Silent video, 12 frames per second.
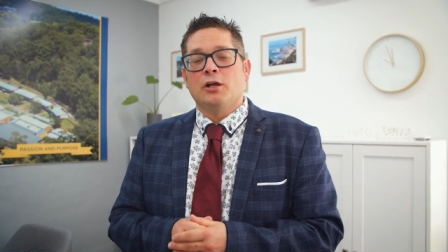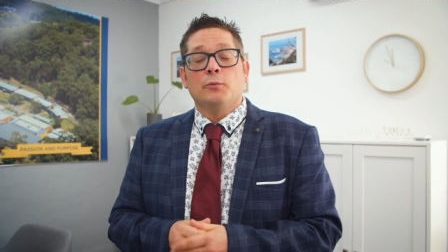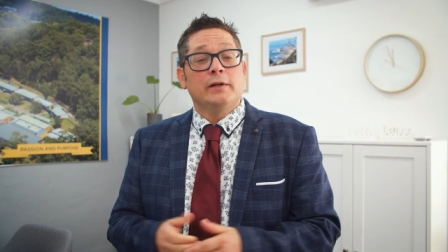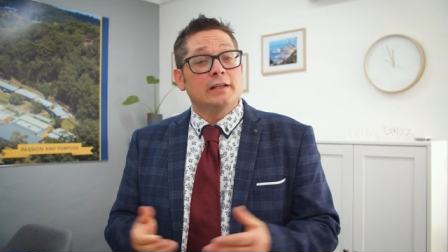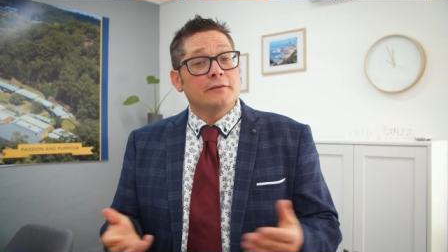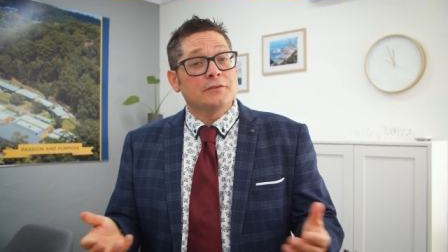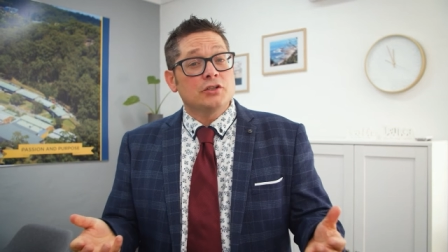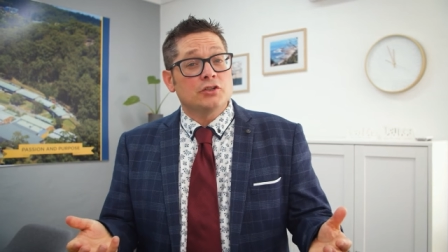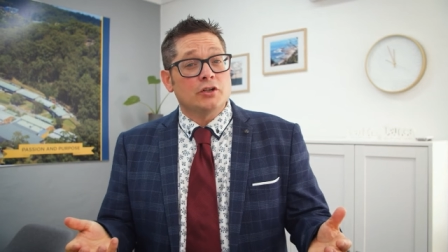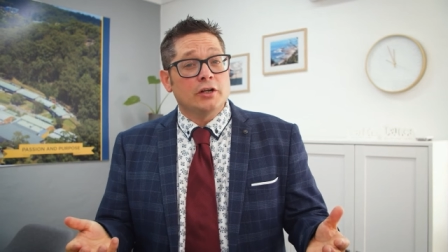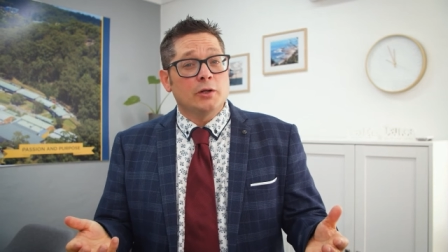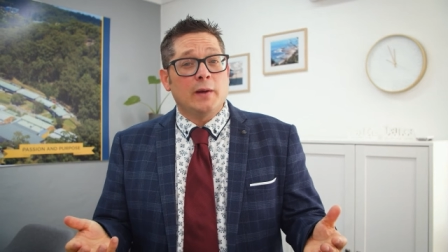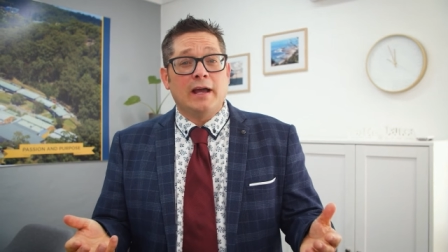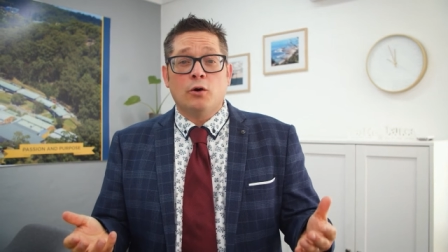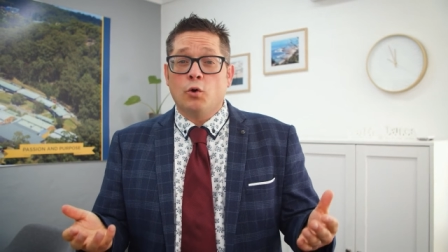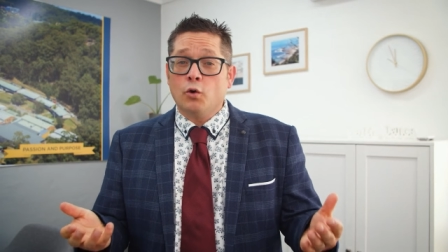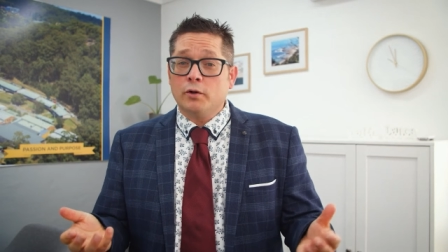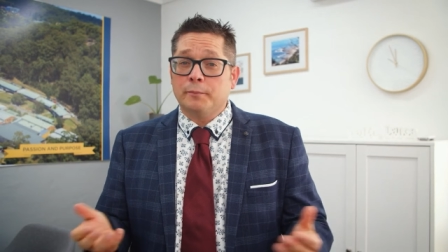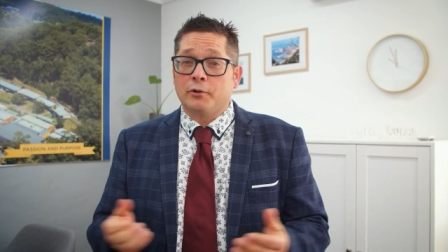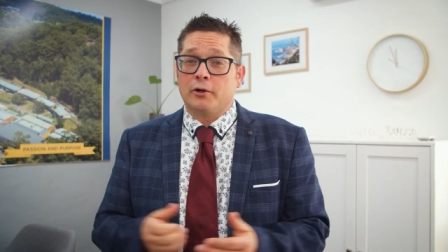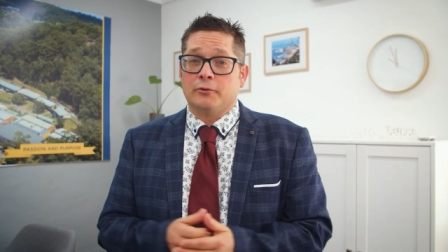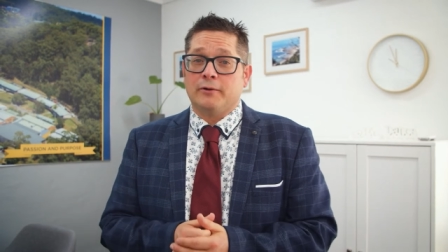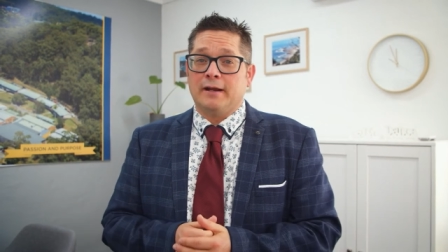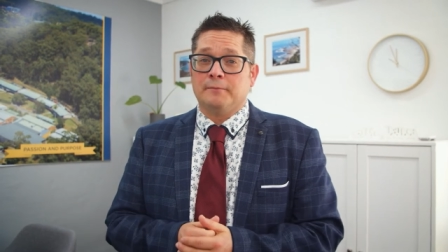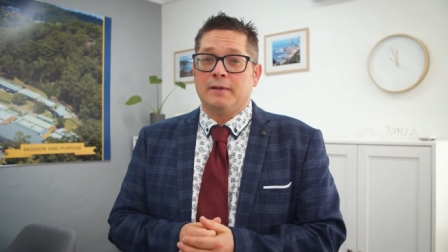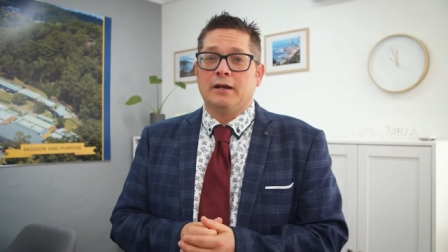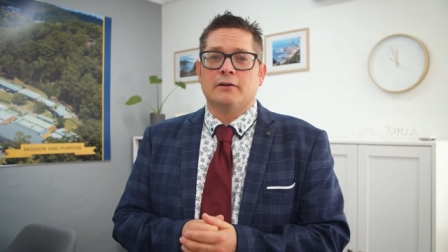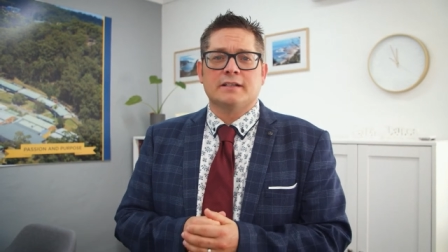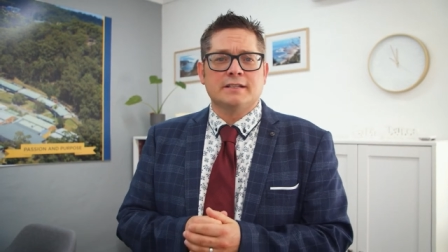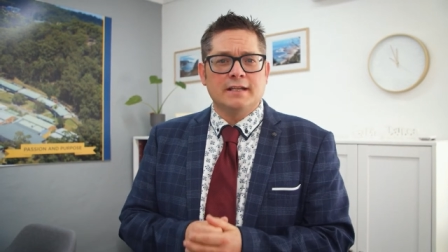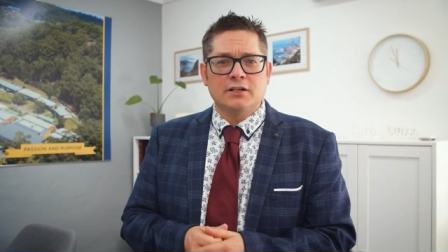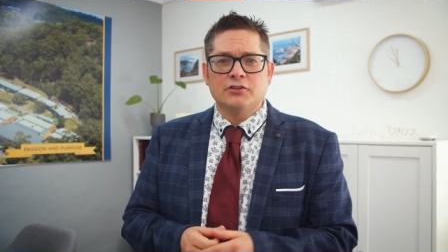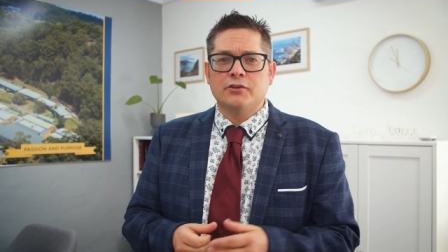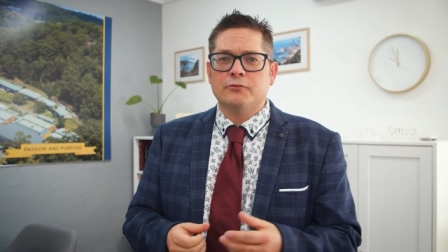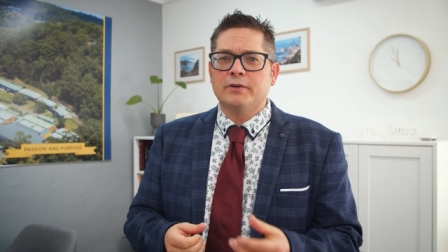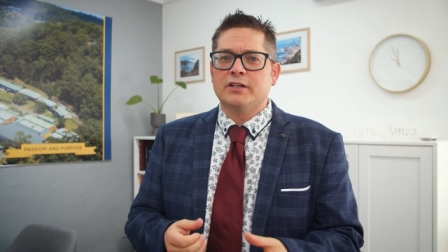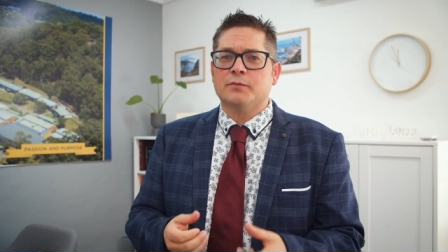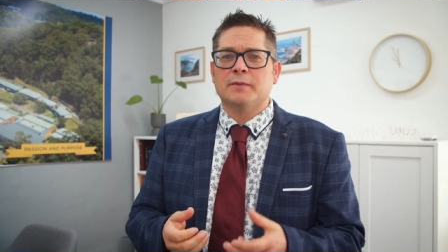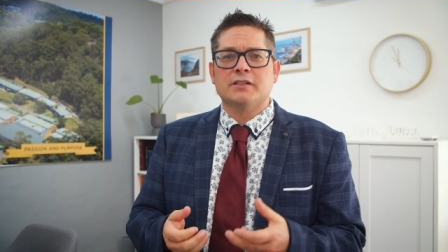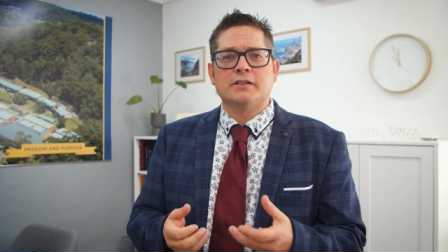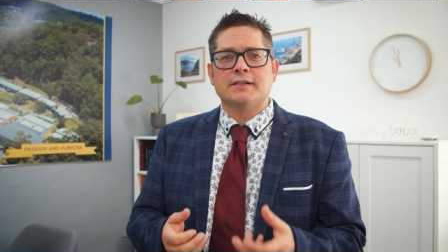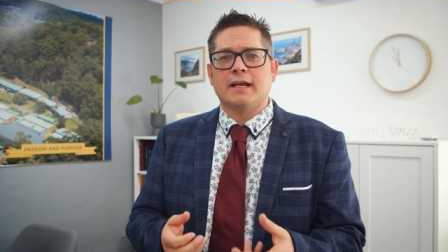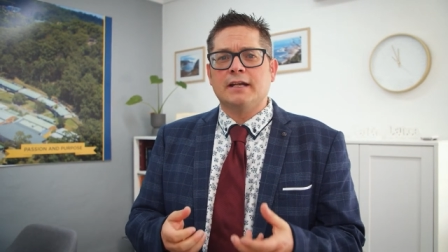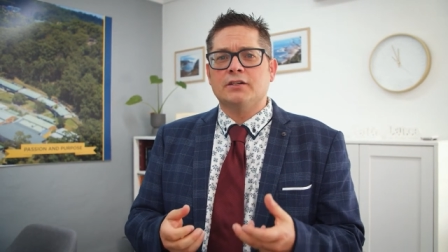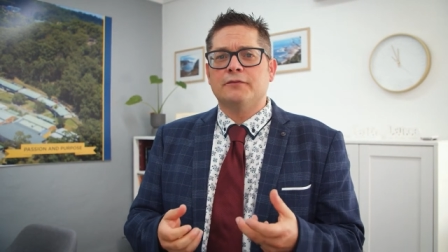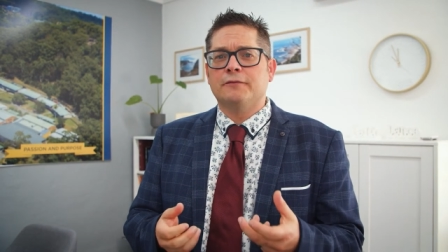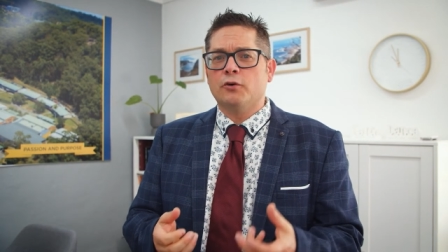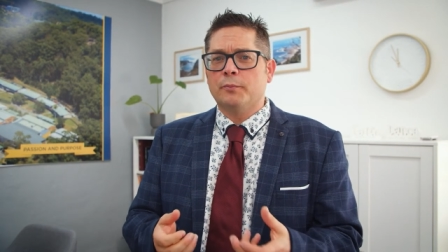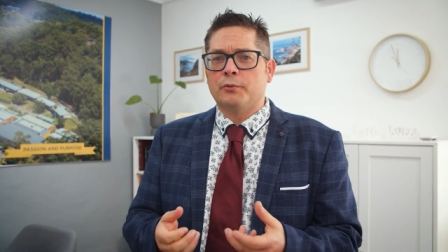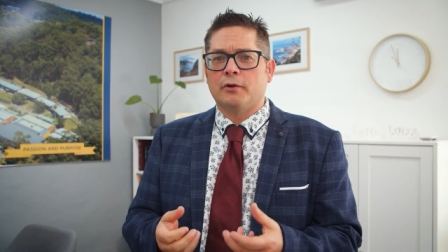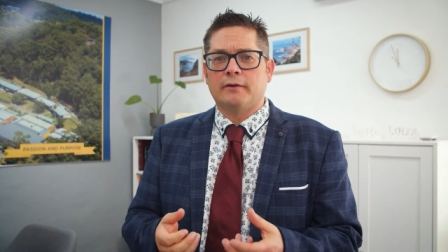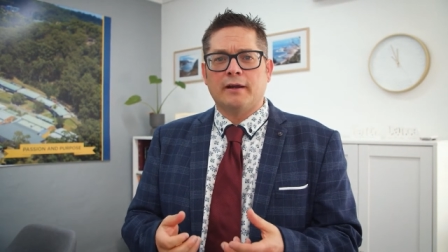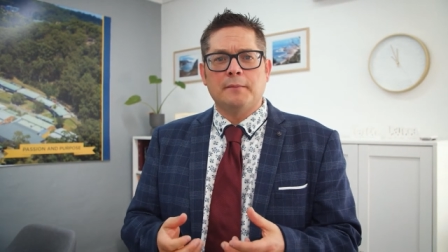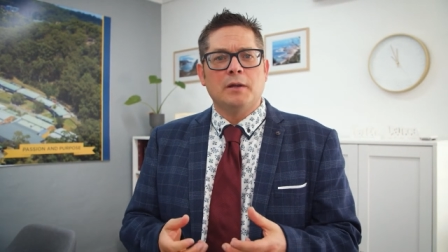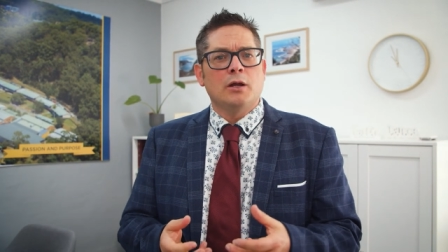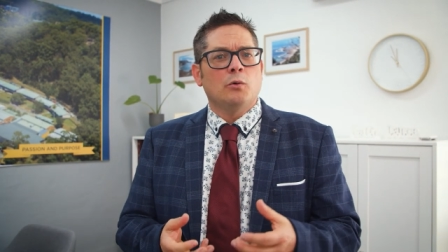We'd love to show you our HAWK program, our Extension Enrichment Stage 4 program,